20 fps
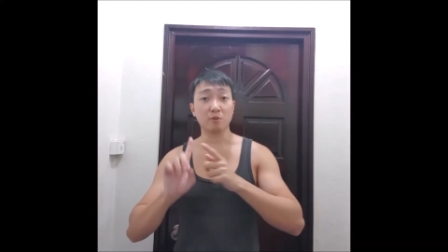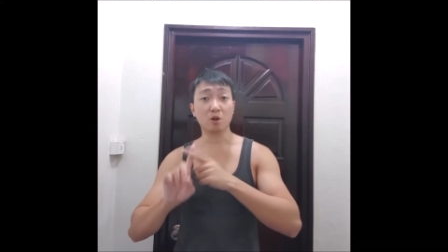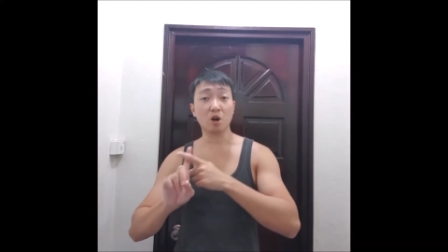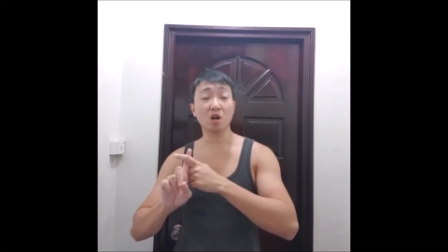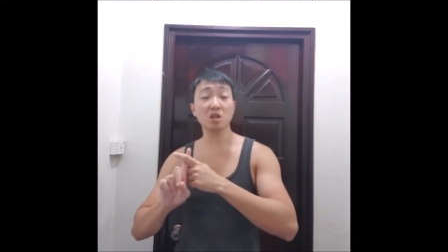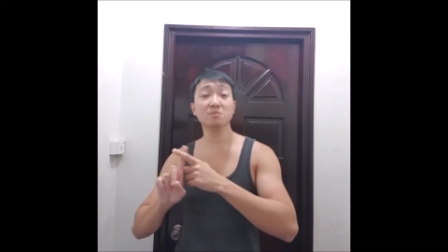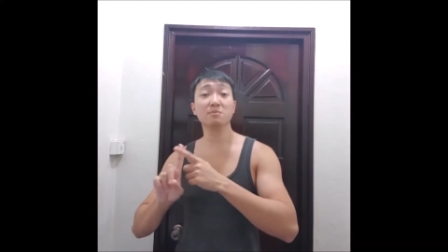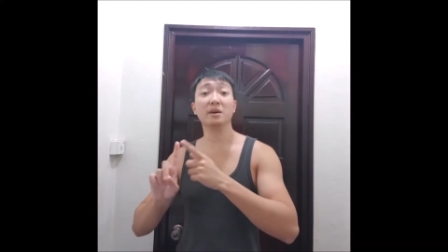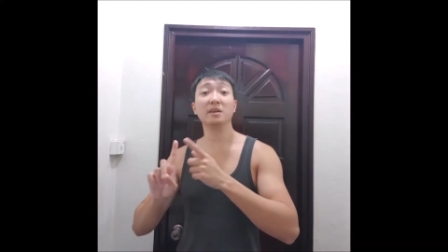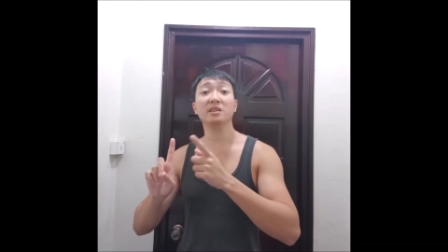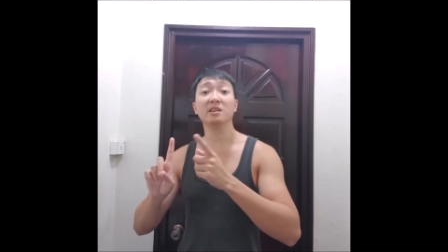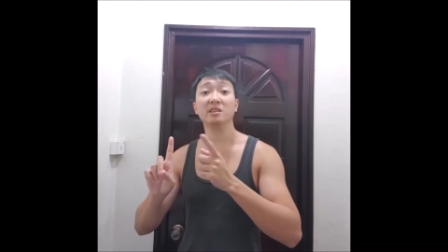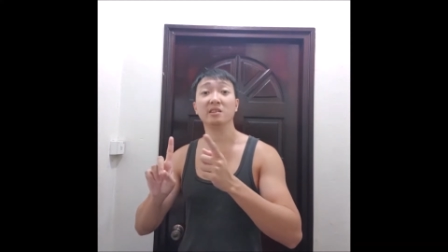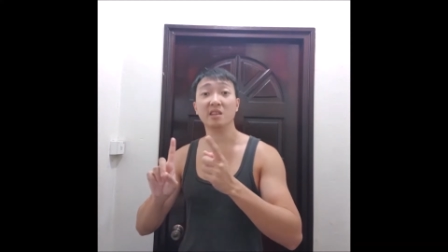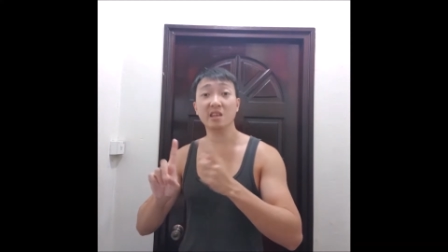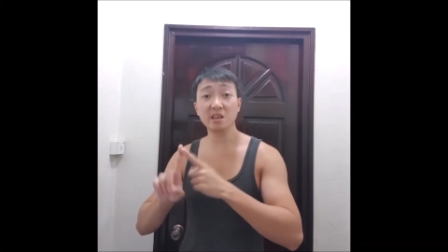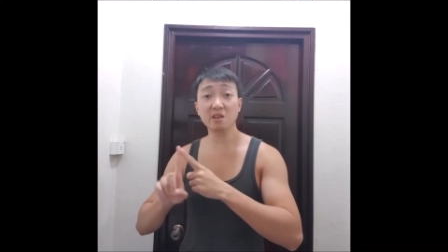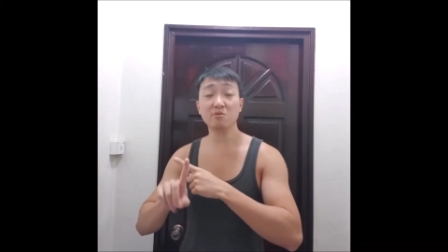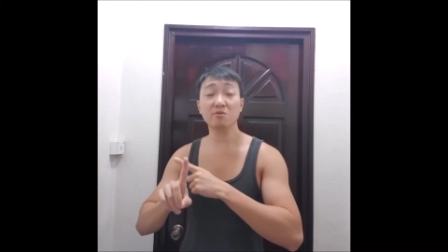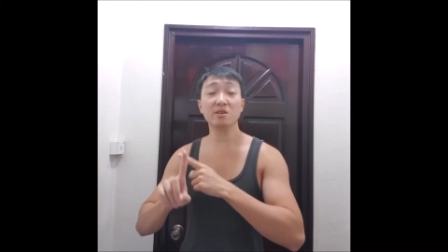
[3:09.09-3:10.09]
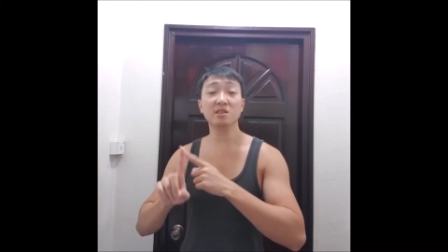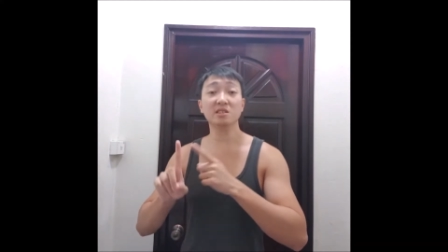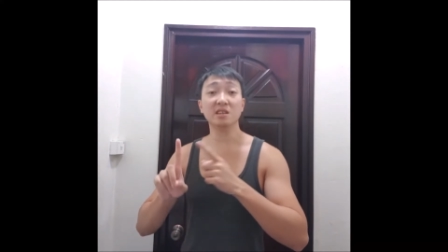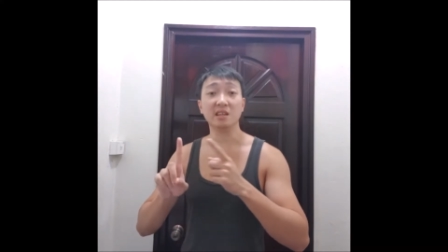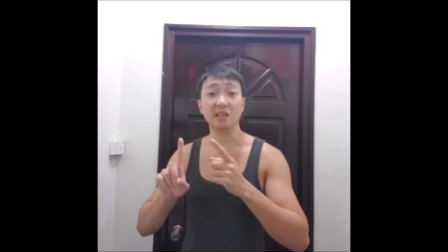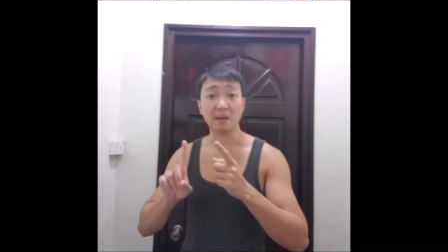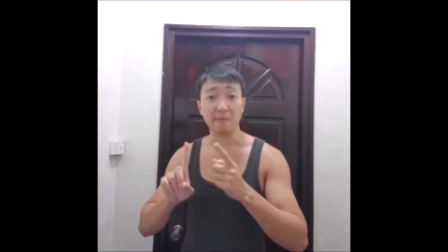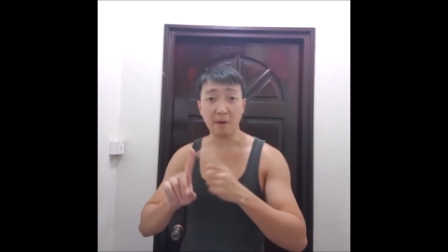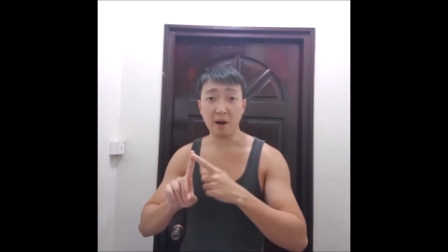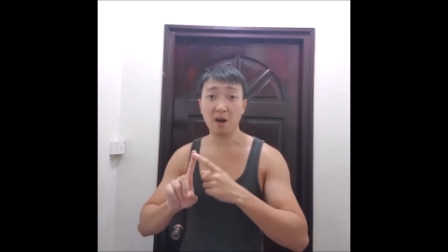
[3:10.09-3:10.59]
caused by the decrease
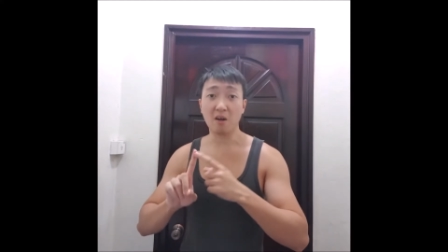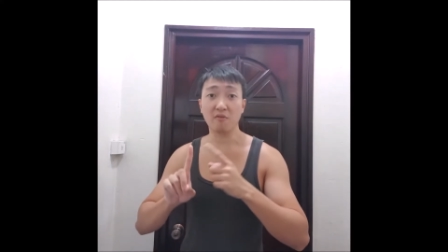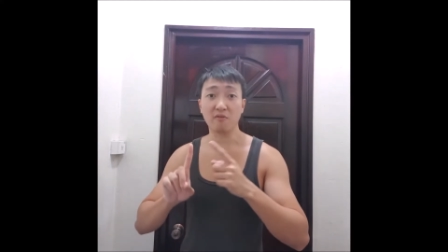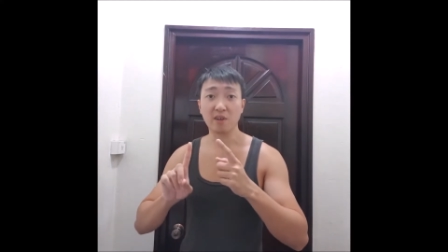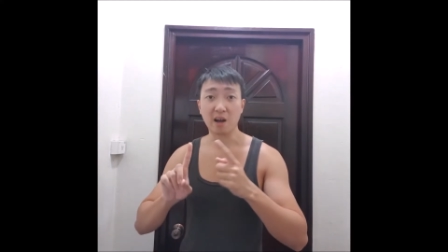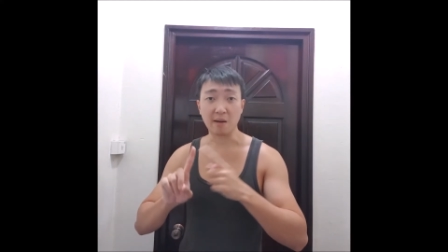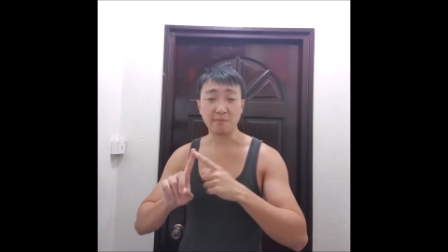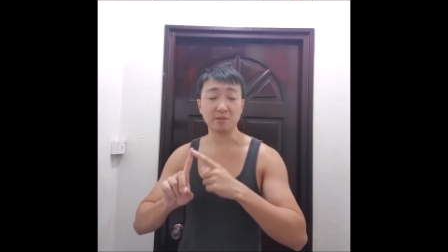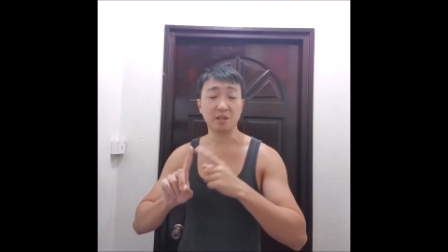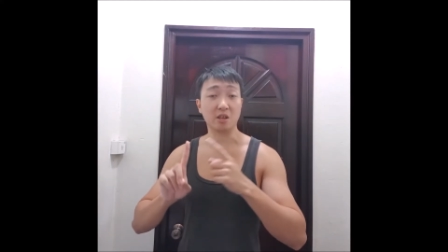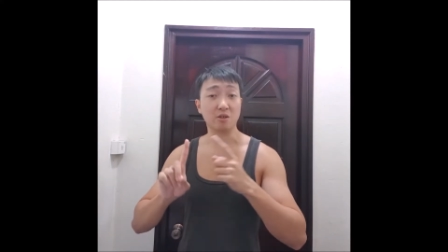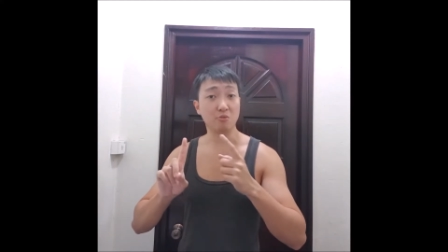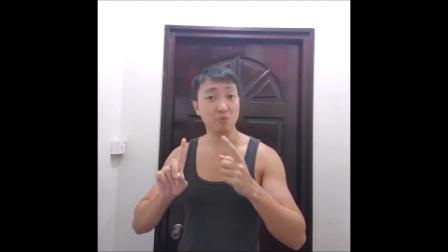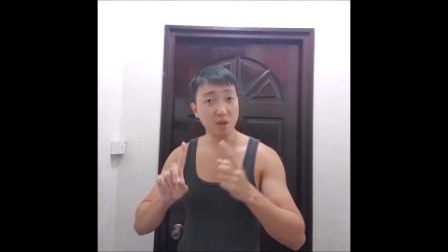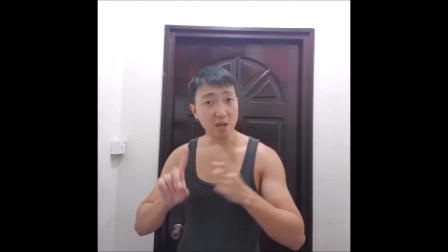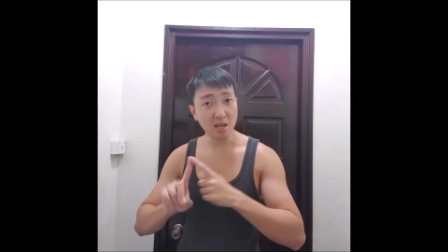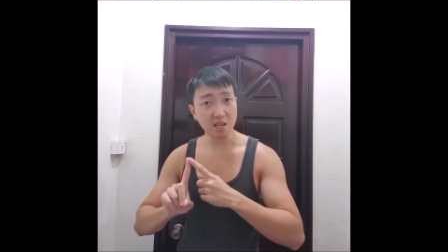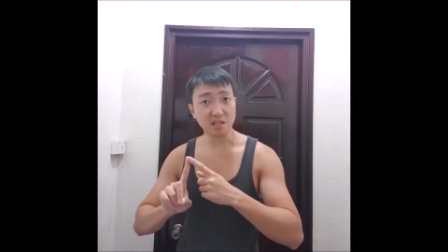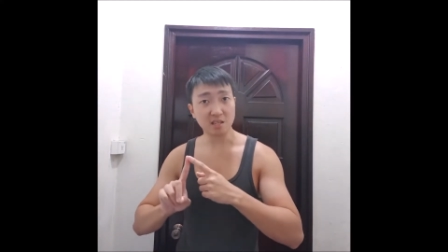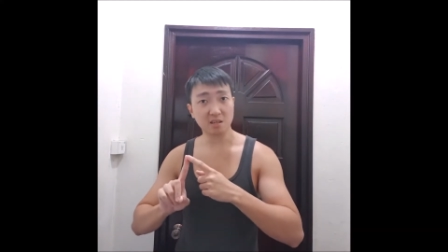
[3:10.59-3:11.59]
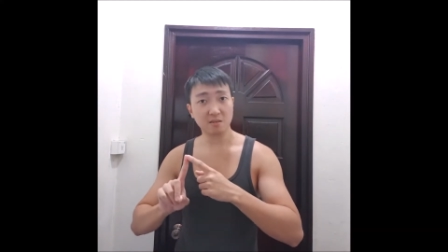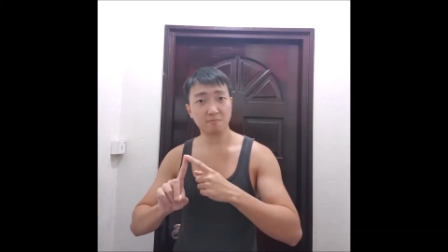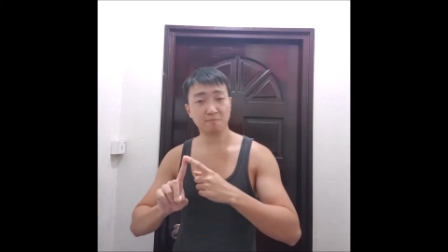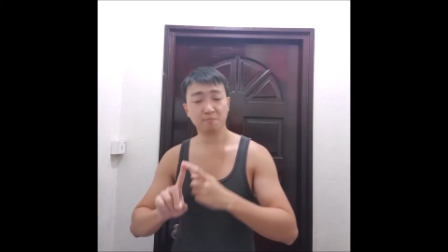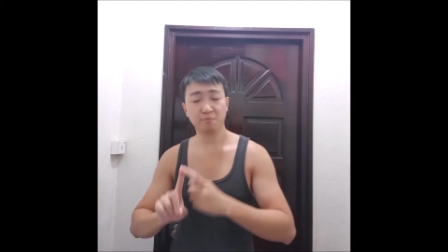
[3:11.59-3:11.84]
in amount of carbs that you eat.